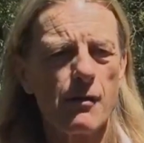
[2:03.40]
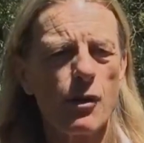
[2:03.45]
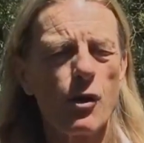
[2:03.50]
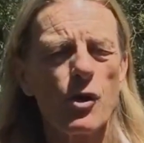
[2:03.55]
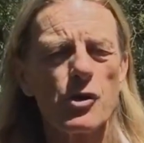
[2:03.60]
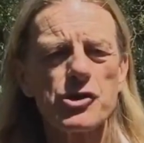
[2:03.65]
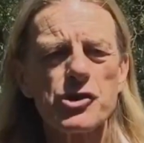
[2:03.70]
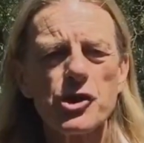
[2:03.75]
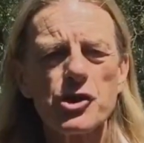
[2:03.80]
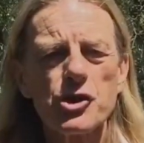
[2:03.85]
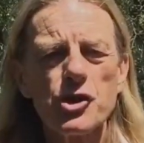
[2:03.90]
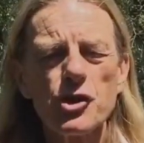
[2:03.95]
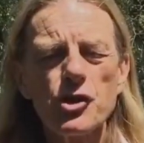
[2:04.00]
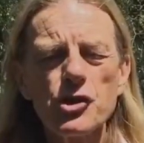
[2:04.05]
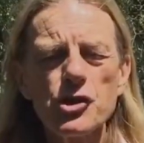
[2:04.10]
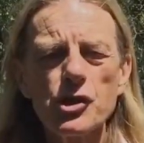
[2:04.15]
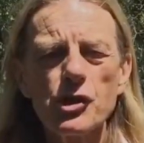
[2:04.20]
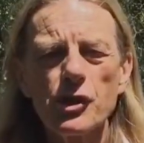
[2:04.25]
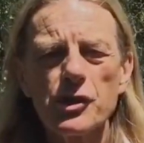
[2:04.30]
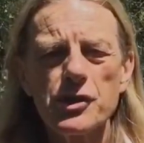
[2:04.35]

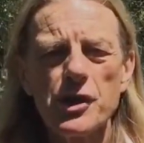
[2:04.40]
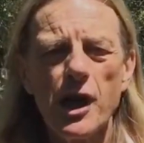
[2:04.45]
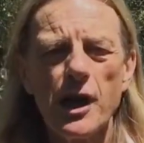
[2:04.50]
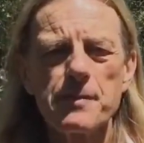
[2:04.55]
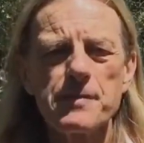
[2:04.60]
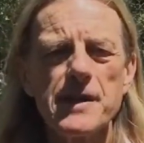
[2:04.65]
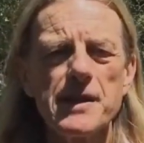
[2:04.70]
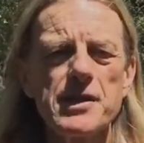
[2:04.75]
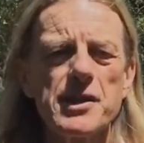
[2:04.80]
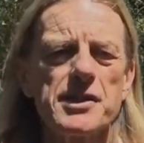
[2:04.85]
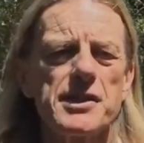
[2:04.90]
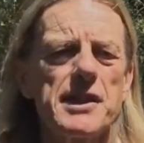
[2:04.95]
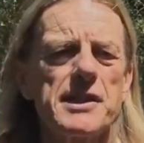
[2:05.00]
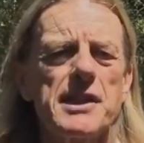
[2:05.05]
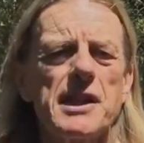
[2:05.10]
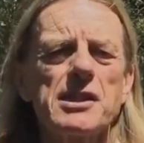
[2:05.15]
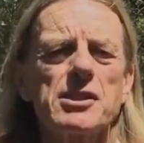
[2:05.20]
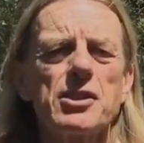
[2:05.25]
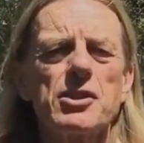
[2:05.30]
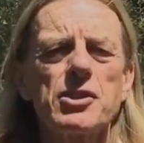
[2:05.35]
constitutional types, they're just
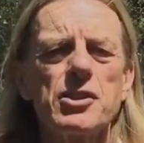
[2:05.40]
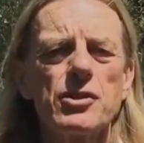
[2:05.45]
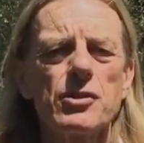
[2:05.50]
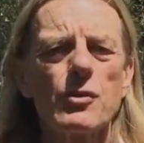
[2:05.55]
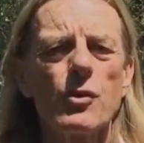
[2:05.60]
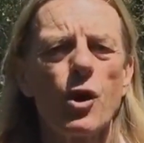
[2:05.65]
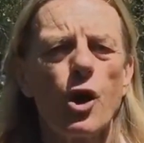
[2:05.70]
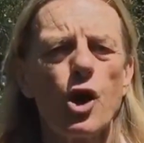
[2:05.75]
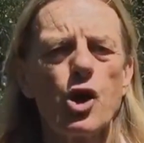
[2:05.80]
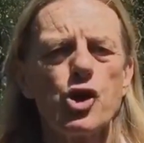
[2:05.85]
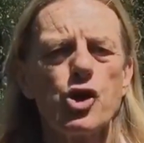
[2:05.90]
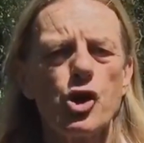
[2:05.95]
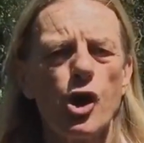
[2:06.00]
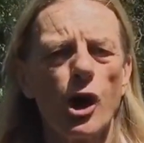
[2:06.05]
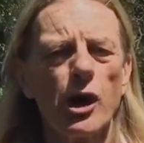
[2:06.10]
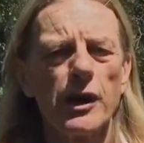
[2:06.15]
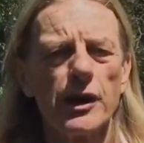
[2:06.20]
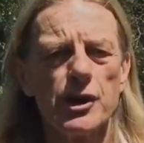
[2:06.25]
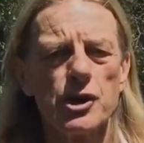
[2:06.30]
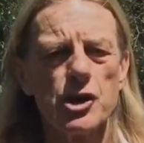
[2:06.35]
addicted to
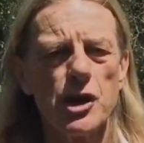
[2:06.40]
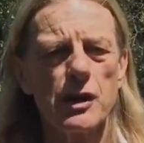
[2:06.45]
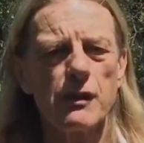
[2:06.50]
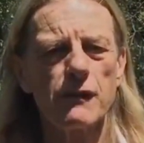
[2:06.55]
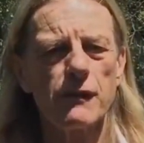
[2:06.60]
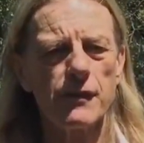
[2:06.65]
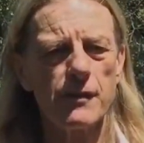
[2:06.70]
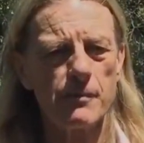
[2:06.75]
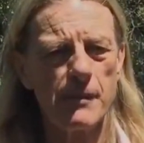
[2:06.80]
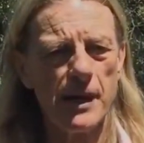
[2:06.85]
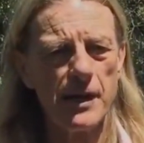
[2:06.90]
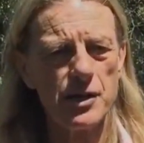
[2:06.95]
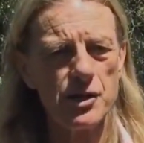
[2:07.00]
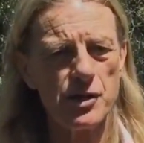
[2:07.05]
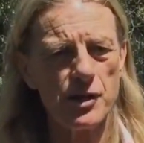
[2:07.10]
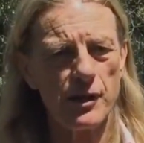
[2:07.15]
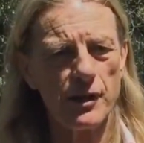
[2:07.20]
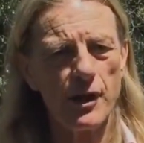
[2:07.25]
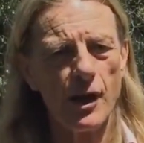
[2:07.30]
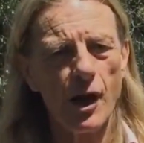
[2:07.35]
knowledge,
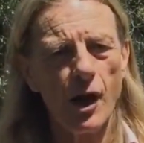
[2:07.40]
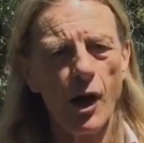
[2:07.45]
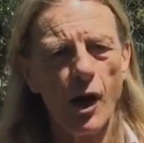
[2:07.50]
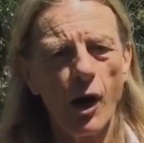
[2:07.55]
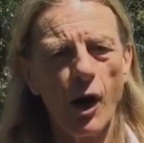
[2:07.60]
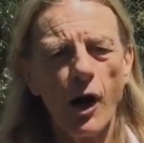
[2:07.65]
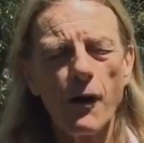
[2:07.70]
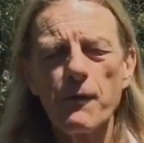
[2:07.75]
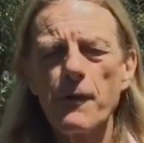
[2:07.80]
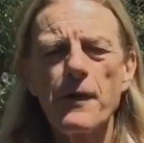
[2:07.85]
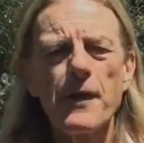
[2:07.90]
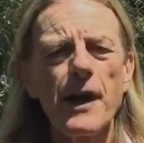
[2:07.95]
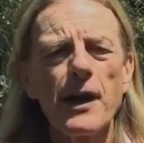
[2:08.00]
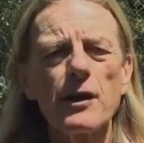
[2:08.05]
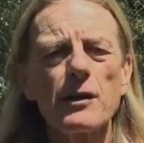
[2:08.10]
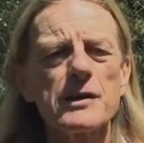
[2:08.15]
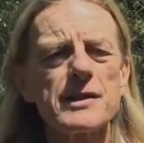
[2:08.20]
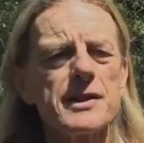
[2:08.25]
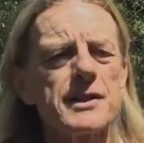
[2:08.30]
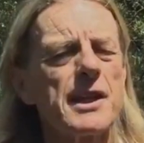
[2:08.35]
information. Often
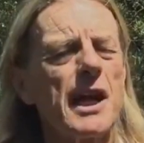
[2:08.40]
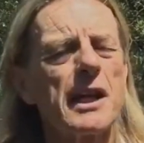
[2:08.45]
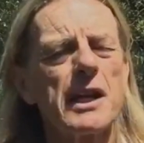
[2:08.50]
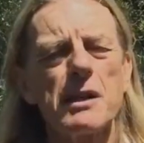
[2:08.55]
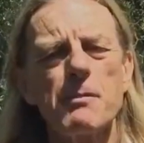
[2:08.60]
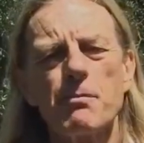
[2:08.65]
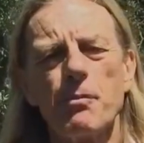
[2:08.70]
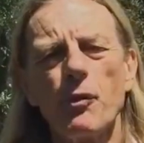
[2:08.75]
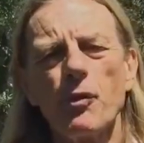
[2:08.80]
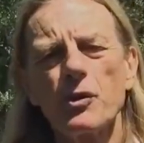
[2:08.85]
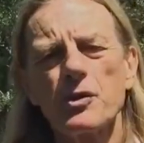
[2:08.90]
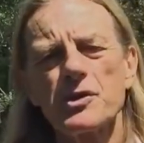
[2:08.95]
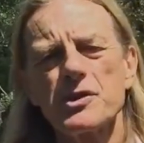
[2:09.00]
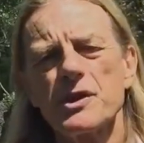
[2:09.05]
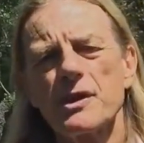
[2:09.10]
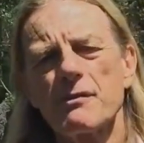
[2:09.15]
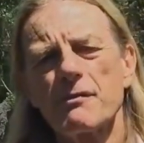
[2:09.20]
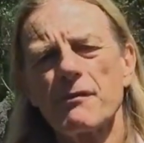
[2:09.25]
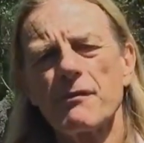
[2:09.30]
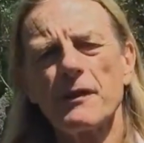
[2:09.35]
they'll study
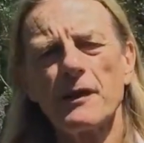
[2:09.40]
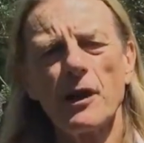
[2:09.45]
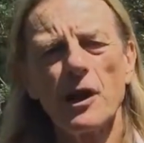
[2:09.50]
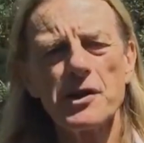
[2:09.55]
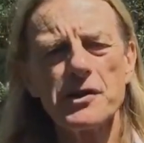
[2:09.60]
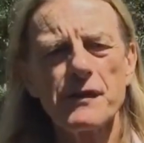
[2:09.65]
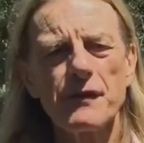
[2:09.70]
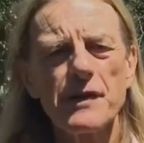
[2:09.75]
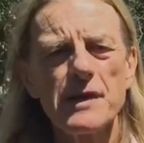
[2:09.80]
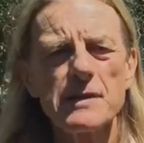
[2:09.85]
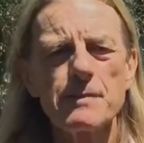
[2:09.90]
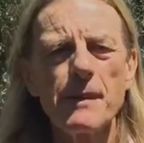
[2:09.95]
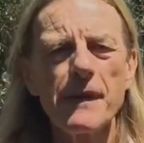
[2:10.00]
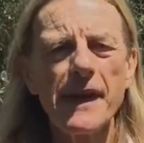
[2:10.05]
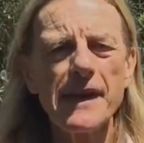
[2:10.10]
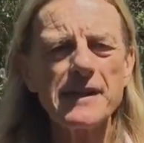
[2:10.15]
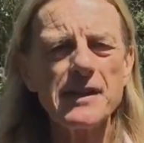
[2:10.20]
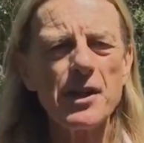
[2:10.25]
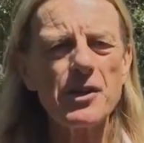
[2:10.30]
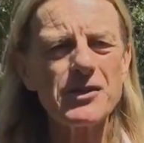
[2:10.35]
books and philosophies, but
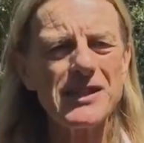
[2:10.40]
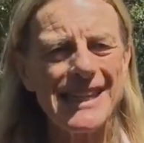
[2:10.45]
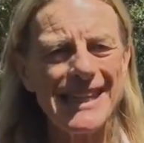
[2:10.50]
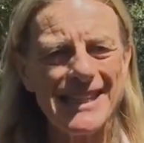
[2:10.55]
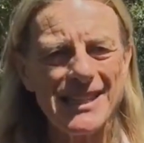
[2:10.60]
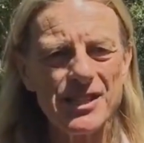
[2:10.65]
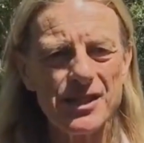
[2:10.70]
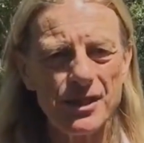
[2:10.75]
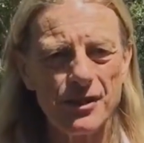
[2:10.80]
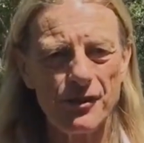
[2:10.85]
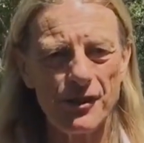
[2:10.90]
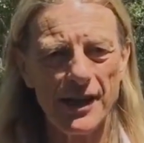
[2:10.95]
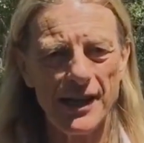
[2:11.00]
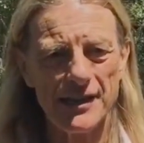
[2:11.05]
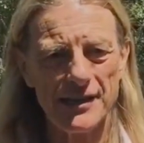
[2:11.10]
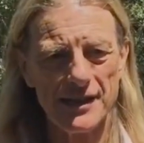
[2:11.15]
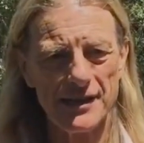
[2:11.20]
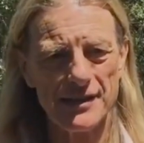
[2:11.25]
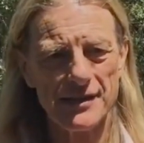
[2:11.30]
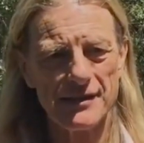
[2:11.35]
they don't
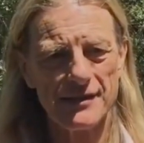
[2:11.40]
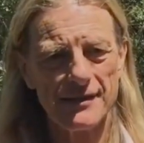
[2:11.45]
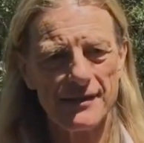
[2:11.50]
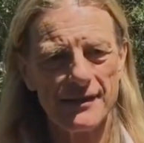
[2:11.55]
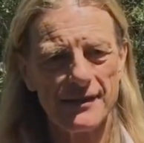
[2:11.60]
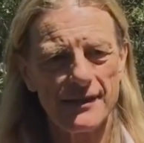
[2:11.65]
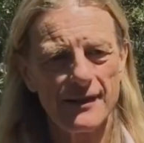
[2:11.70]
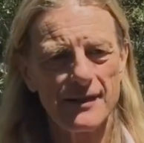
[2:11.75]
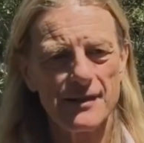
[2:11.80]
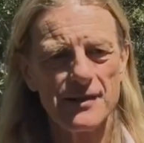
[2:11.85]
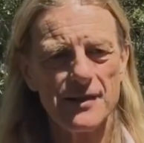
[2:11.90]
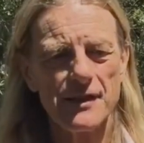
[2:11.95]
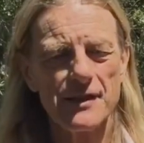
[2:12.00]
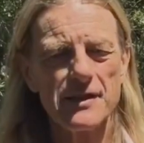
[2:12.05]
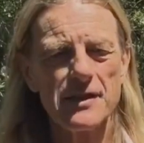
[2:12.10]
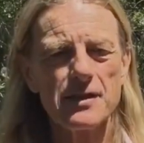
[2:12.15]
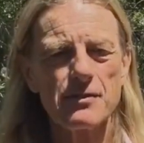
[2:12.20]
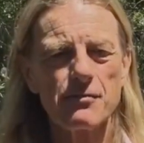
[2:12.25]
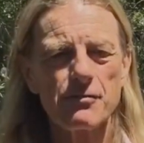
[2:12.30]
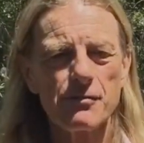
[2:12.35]
integrate it. So
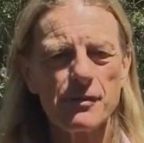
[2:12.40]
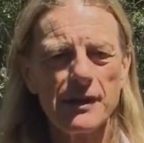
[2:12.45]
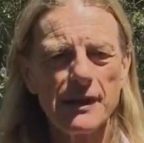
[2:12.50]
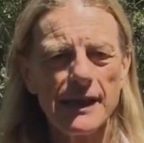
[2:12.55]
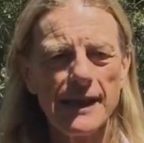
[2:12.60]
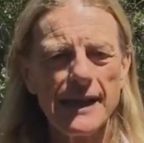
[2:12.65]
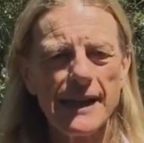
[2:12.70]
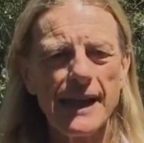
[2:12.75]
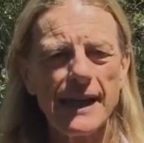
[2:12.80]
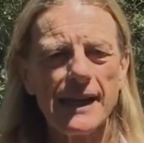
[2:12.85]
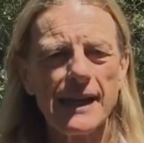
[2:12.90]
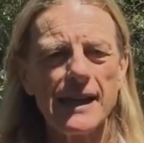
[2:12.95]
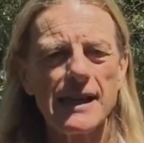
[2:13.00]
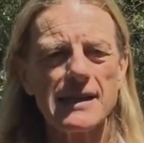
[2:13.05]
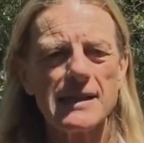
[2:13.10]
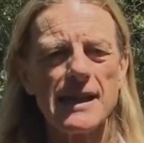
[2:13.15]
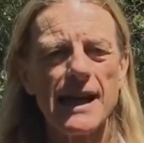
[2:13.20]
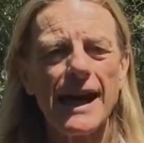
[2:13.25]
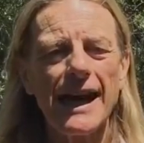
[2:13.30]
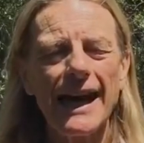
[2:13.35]
this is really getting
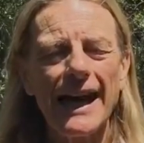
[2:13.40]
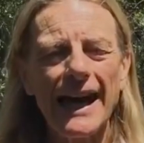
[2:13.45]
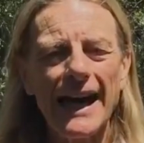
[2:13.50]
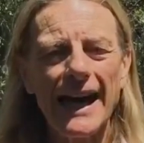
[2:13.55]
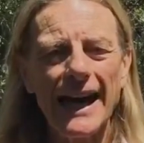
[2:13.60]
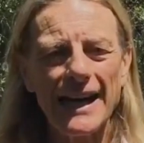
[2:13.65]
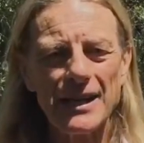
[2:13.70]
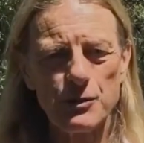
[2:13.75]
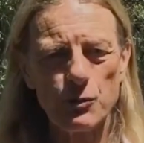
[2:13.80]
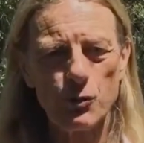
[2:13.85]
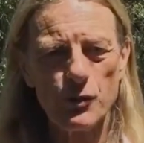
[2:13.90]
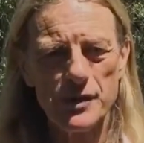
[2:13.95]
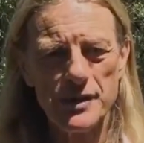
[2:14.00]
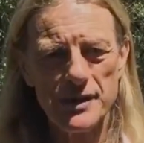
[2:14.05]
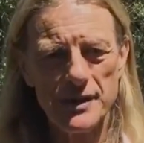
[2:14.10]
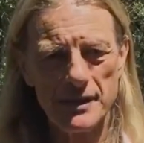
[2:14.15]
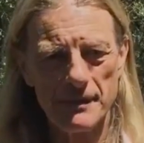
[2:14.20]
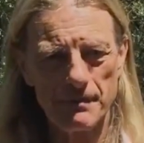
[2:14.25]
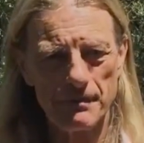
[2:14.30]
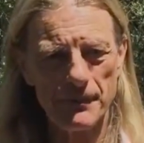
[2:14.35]
into heart
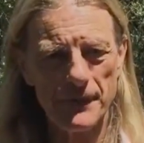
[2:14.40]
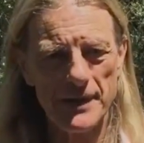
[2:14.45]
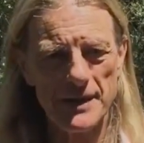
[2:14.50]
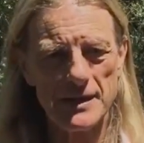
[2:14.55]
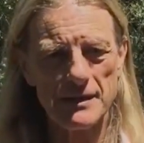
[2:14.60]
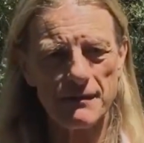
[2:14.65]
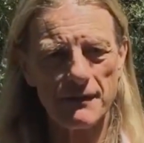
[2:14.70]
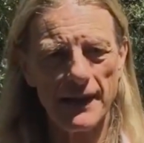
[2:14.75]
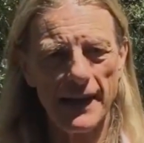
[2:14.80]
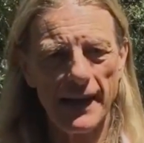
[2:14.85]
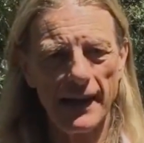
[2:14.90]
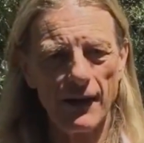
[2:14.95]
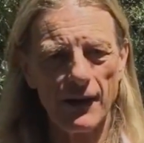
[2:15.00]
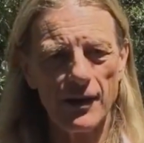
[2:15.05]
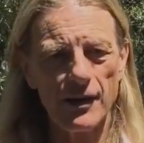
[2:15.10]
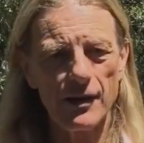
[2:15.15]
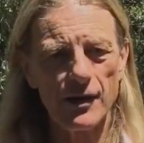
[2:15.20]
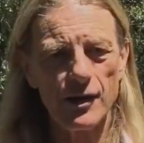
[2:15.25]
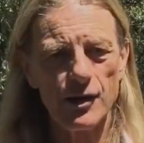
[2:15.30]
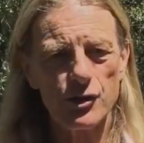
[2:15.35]
wisdom, this
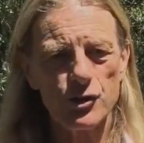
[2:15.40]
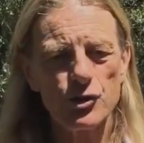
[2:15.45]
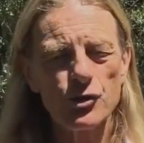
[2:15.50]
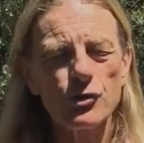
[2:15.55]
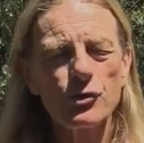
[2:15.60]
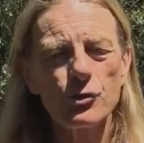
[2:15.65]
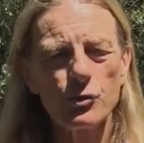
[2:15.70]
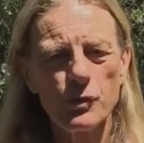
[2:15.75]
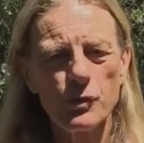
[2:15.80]
flower. True